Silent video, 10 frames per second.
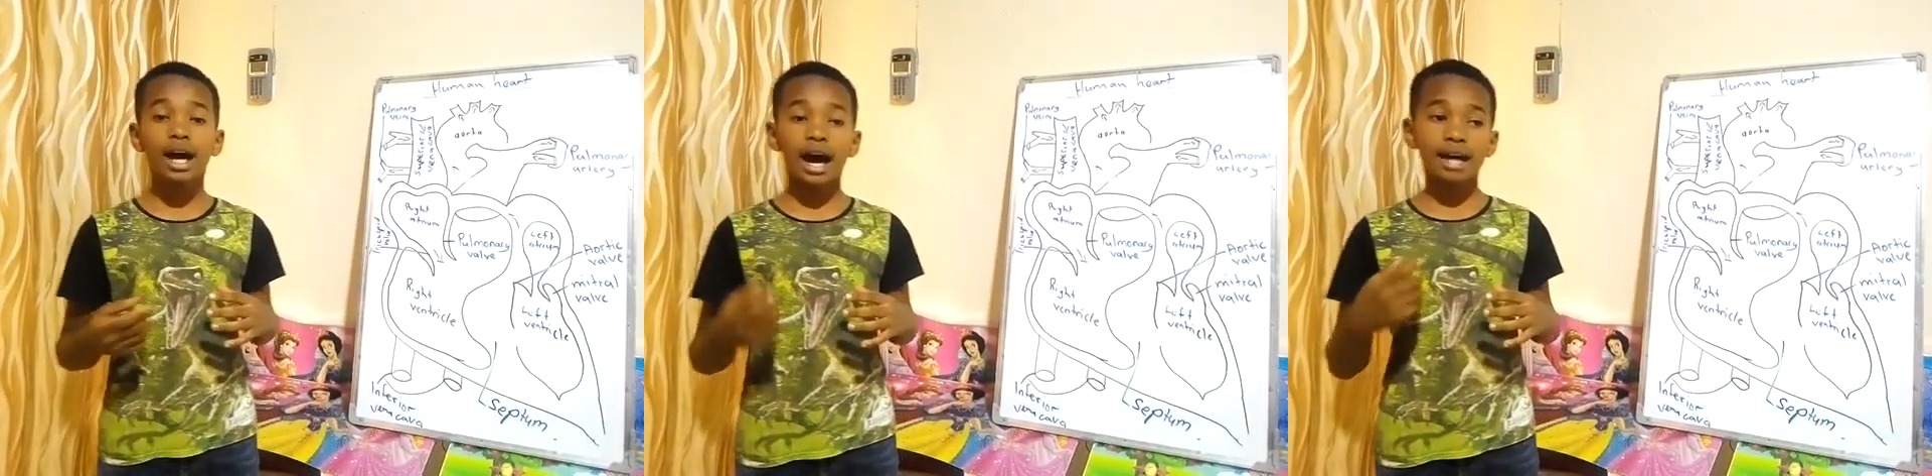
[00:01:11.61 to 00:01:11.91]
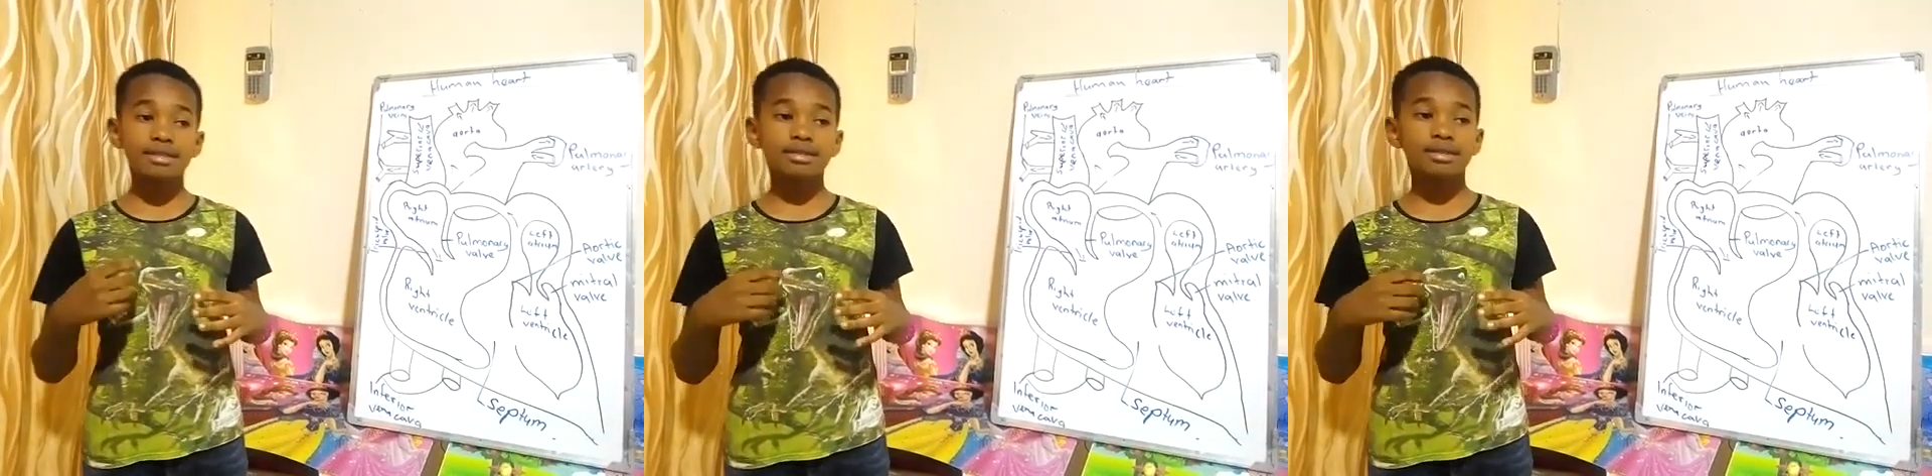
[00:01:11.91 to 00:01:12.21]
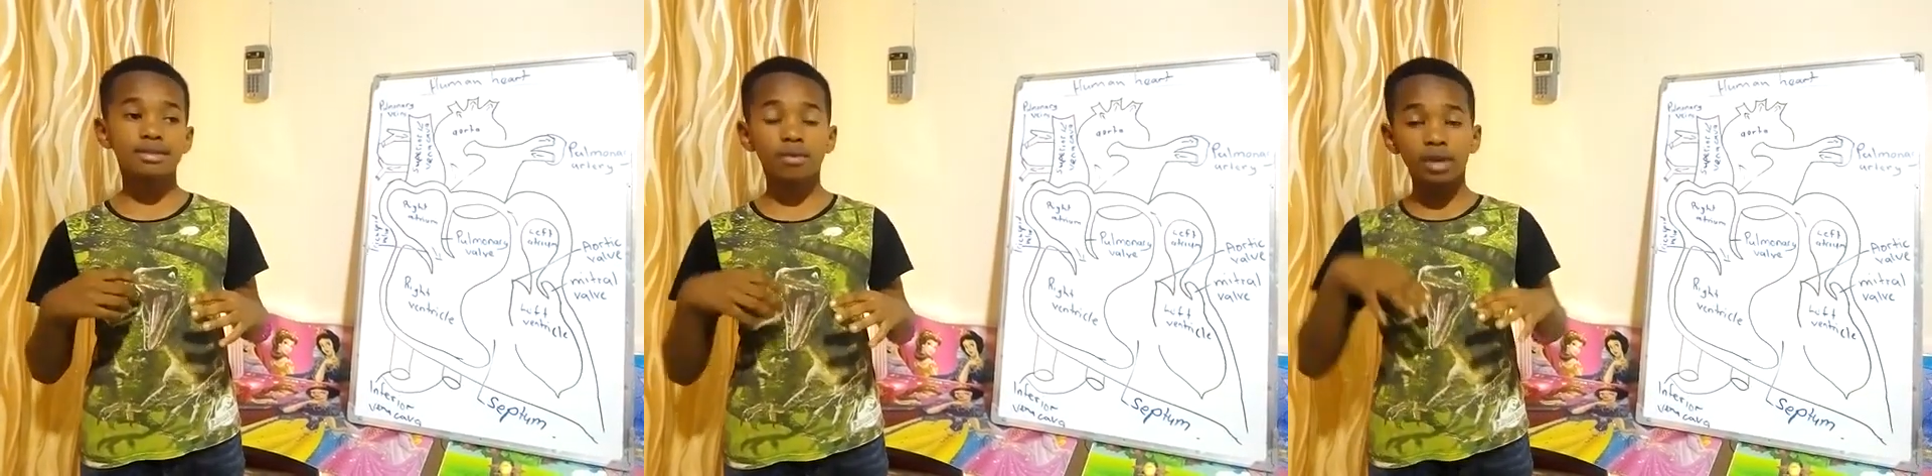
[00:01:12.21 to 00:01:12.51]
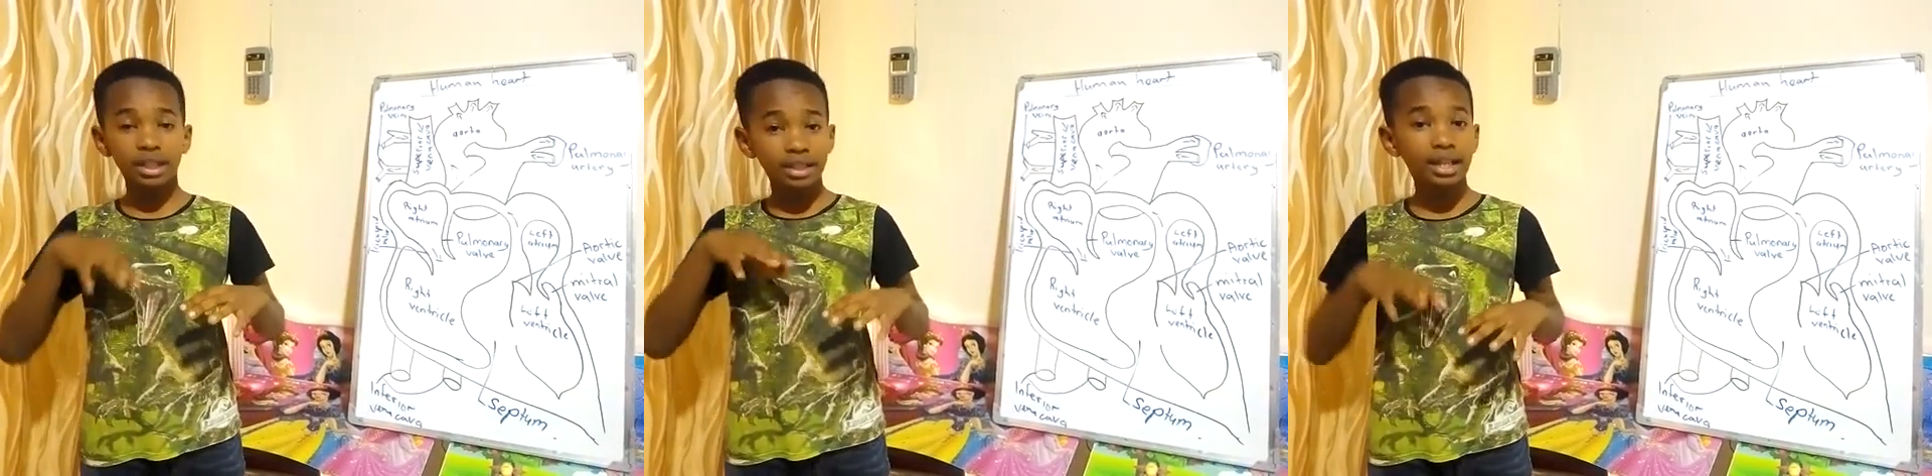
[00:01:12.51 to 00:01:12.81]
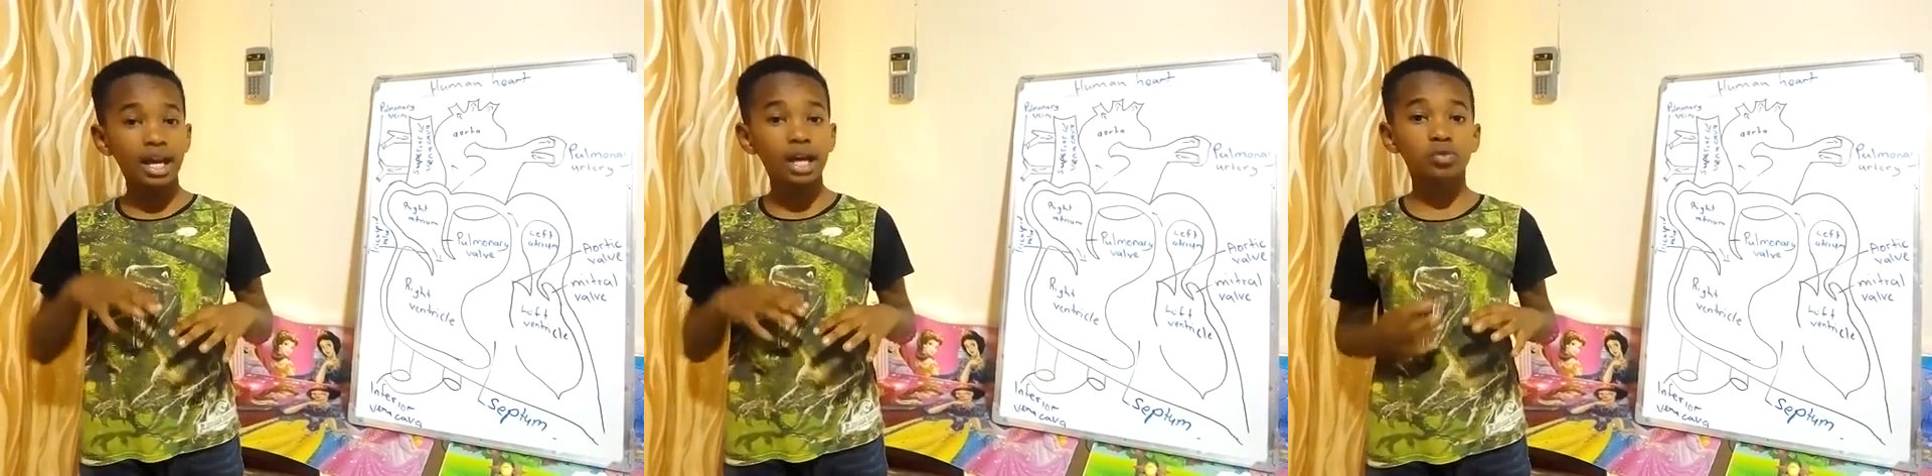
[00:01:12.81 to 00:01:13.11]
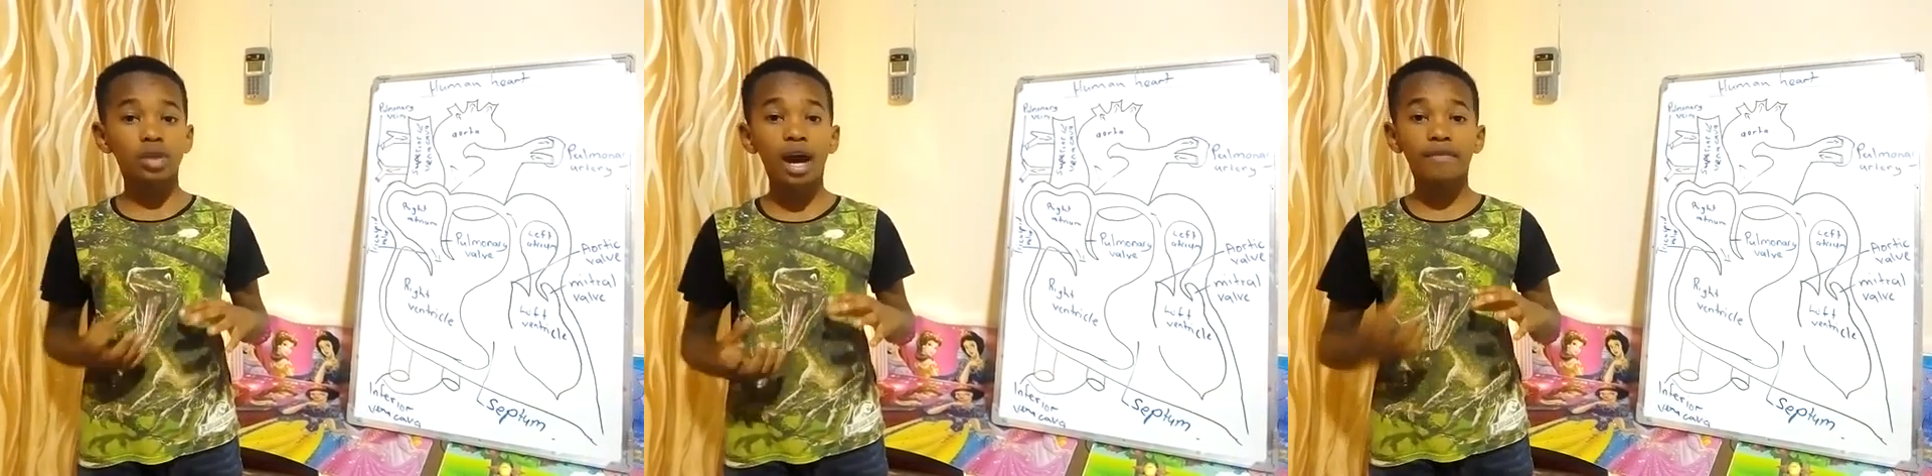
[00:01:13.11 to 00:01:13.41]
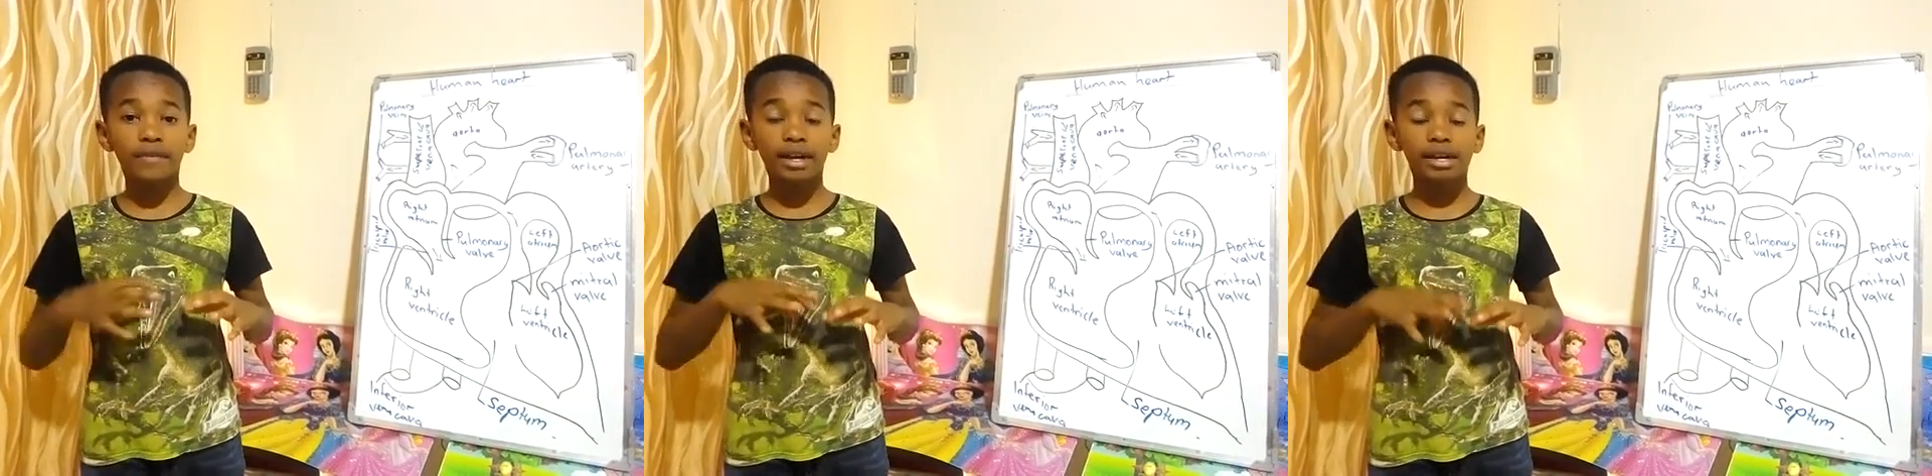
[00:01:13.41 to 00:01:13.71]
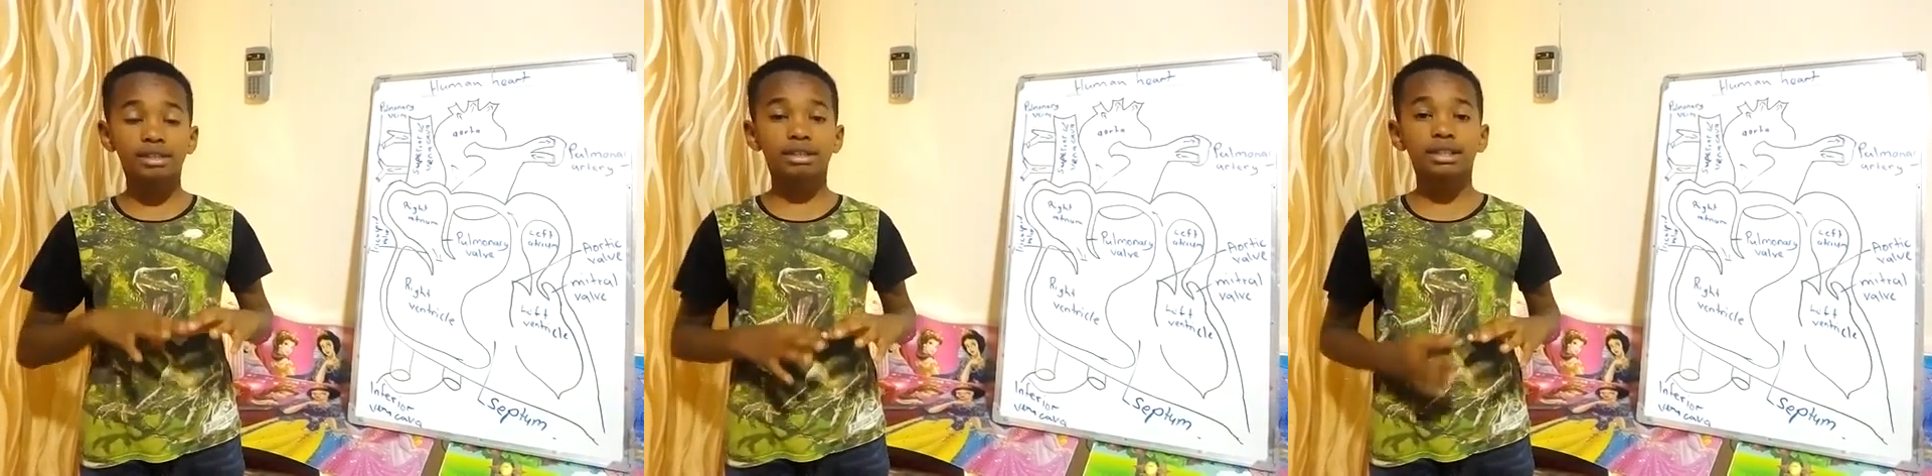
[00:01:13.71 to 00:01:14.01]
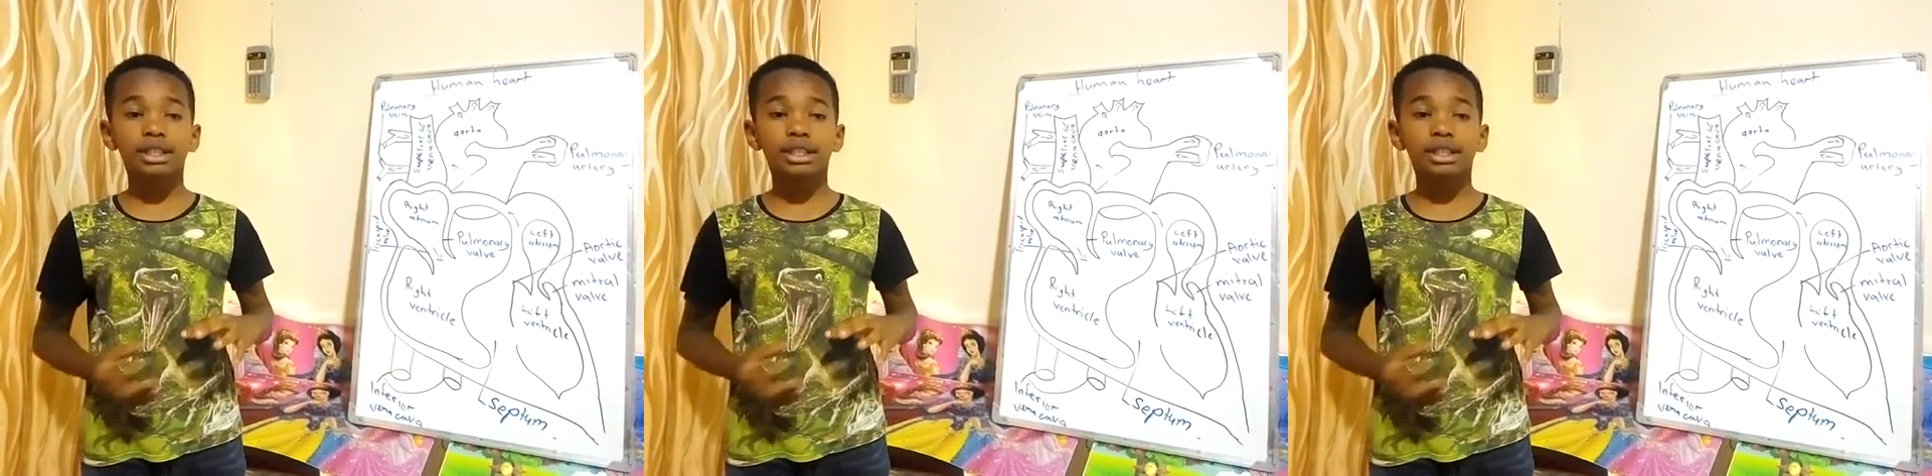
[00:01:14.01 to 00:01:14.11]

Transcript: and in the lungs we have air sacs,